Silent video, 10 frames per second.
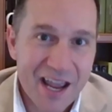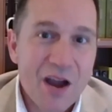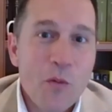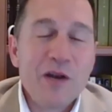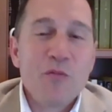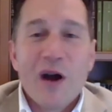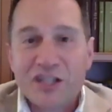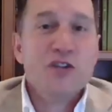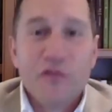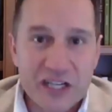when what
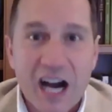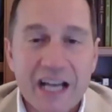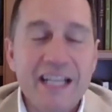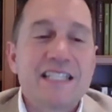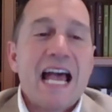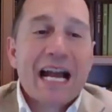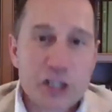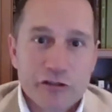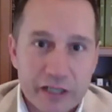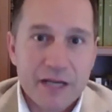you've done is
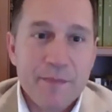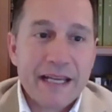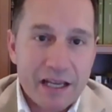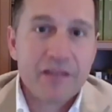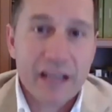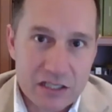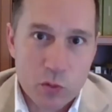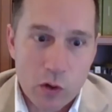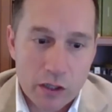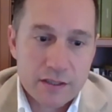actually making things
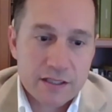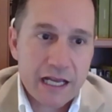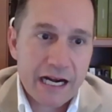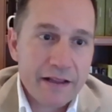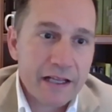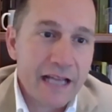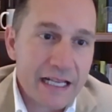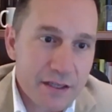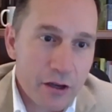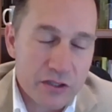worse. And I think
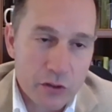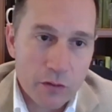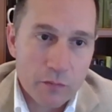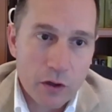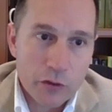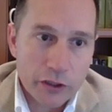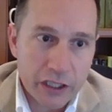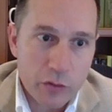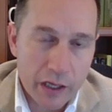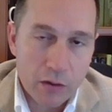that's also a really
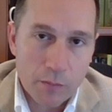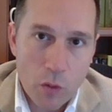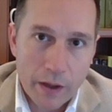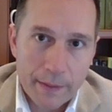critical point.